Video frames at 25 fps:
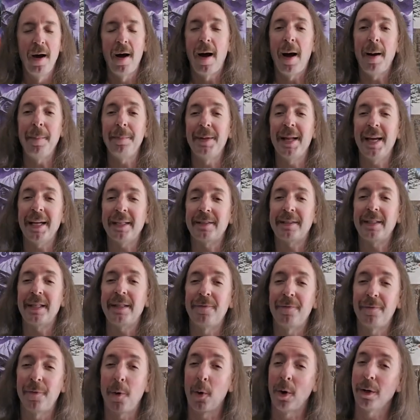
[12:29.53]
Up next in
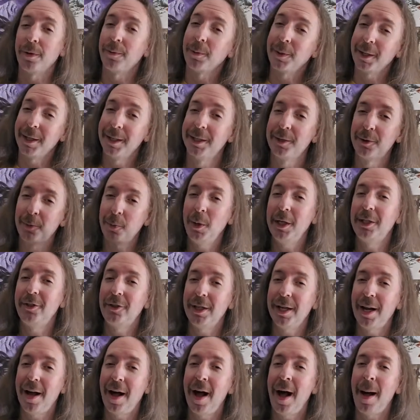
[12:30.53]
4th, we're going to switch
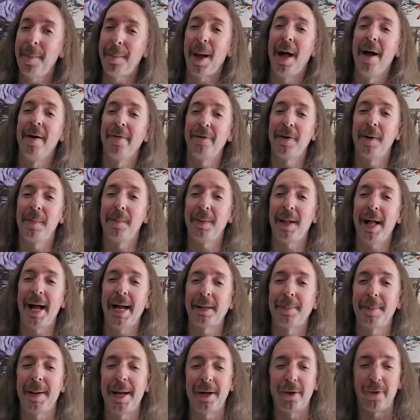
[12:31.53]
it up from
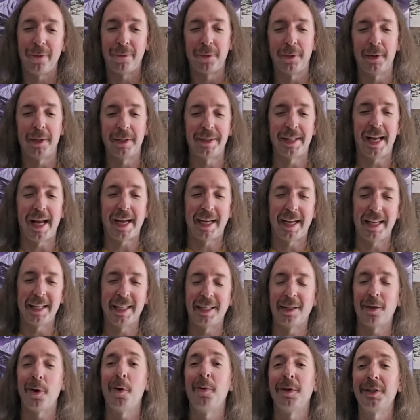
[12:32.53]
black metal for a second
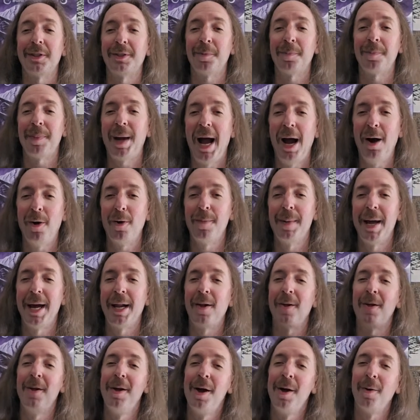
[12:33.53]
and go with some power
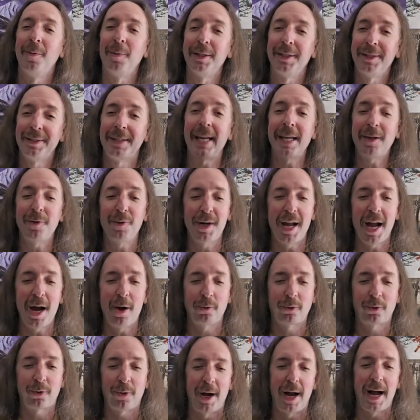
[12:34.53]
metal with Sacred
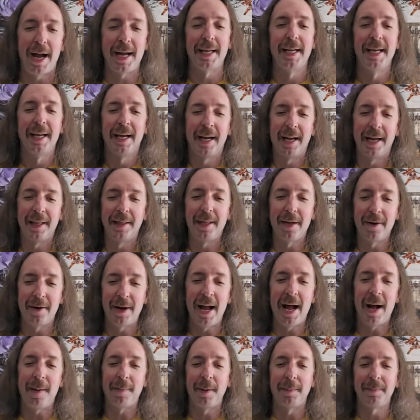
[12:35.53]
Outcry and their
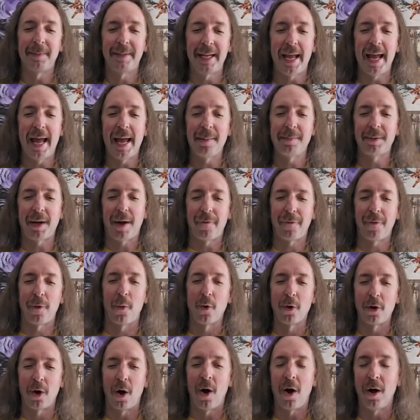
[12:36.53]
album Damned
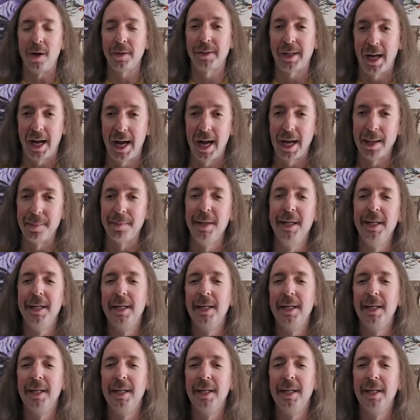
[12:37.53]
for All Time.